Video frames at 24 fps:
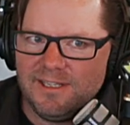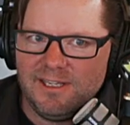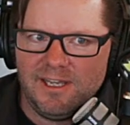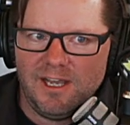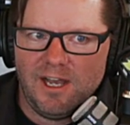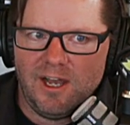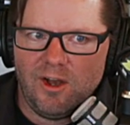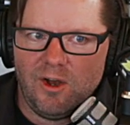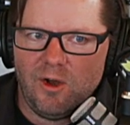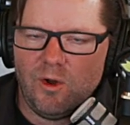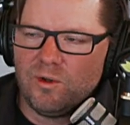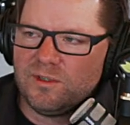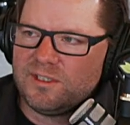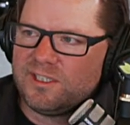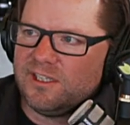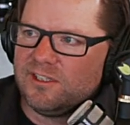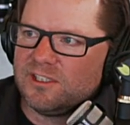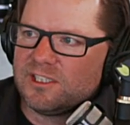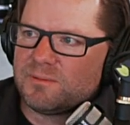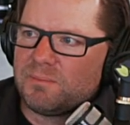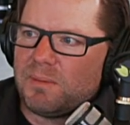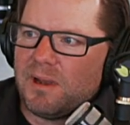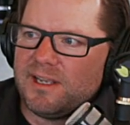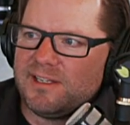
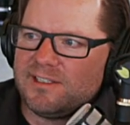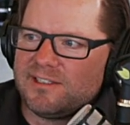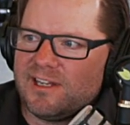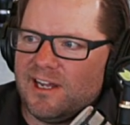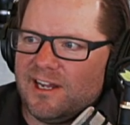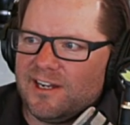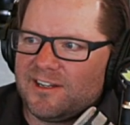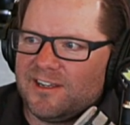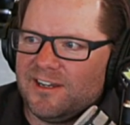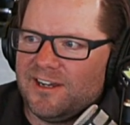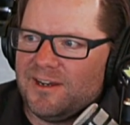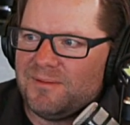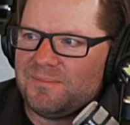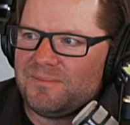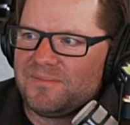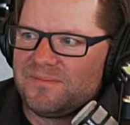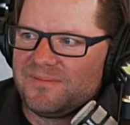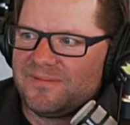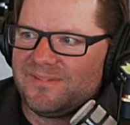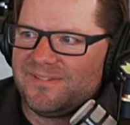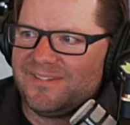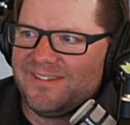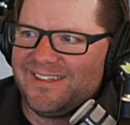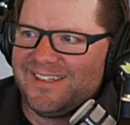wholesalespice.com.
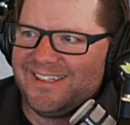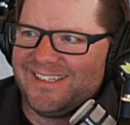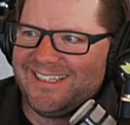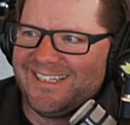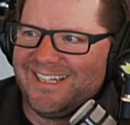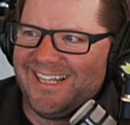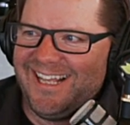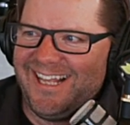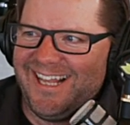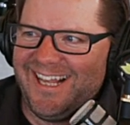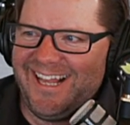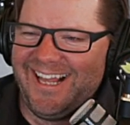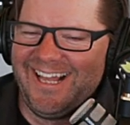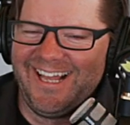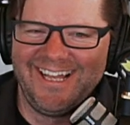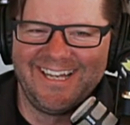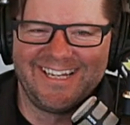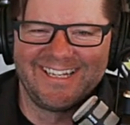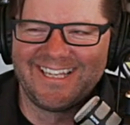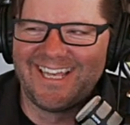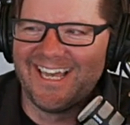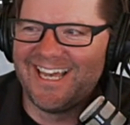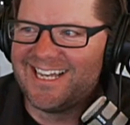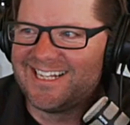
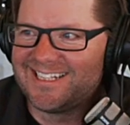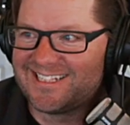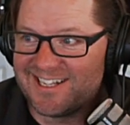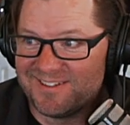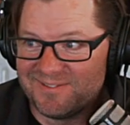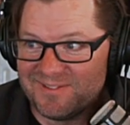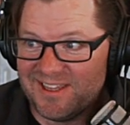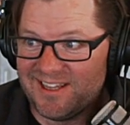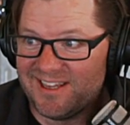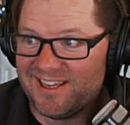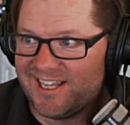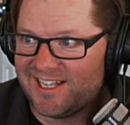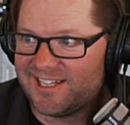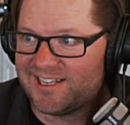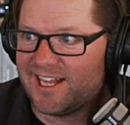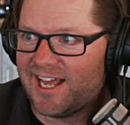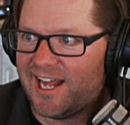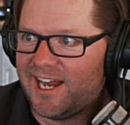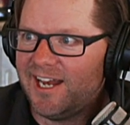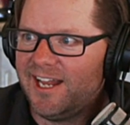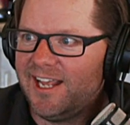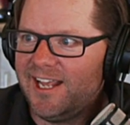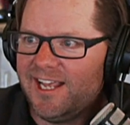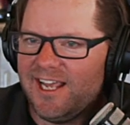Okay, something like
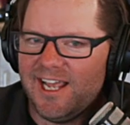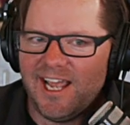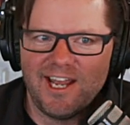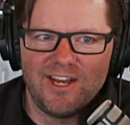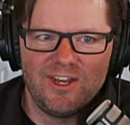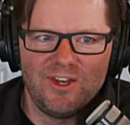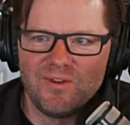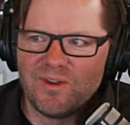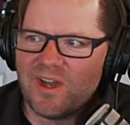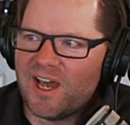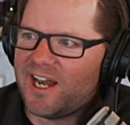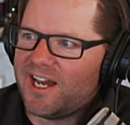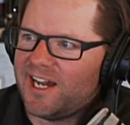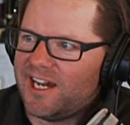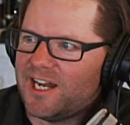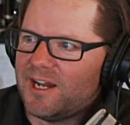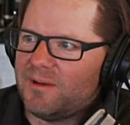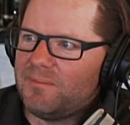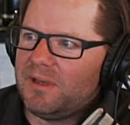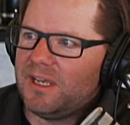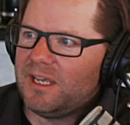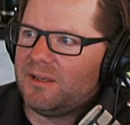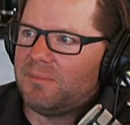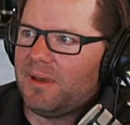that. And you got in a
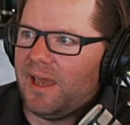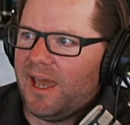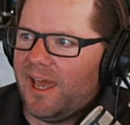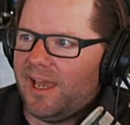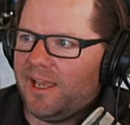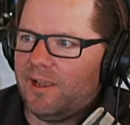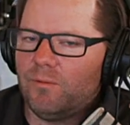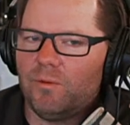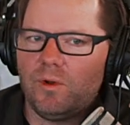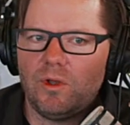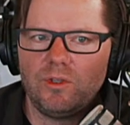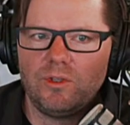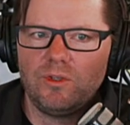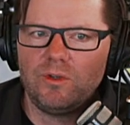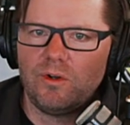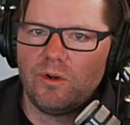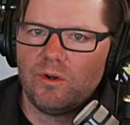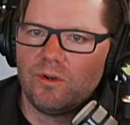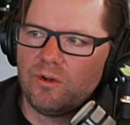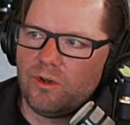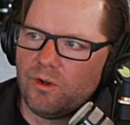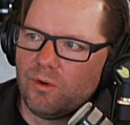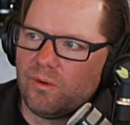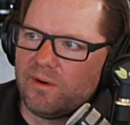big bag. Well, you
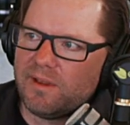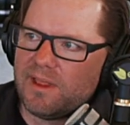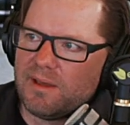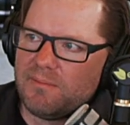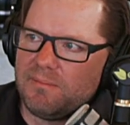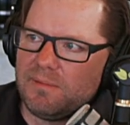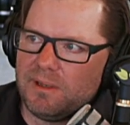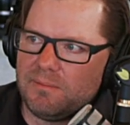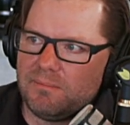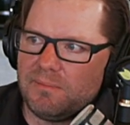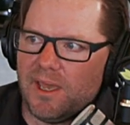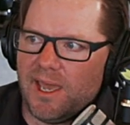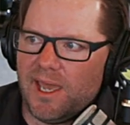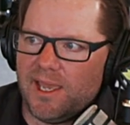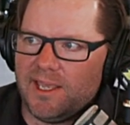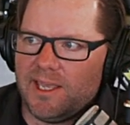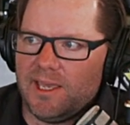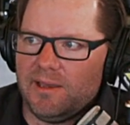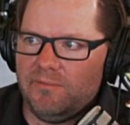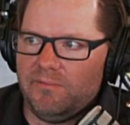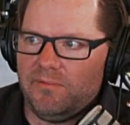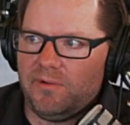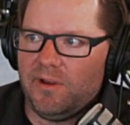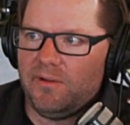don't know where that big bag
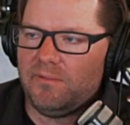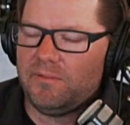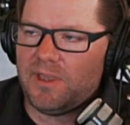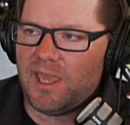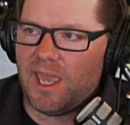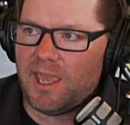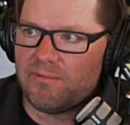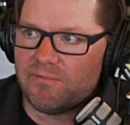came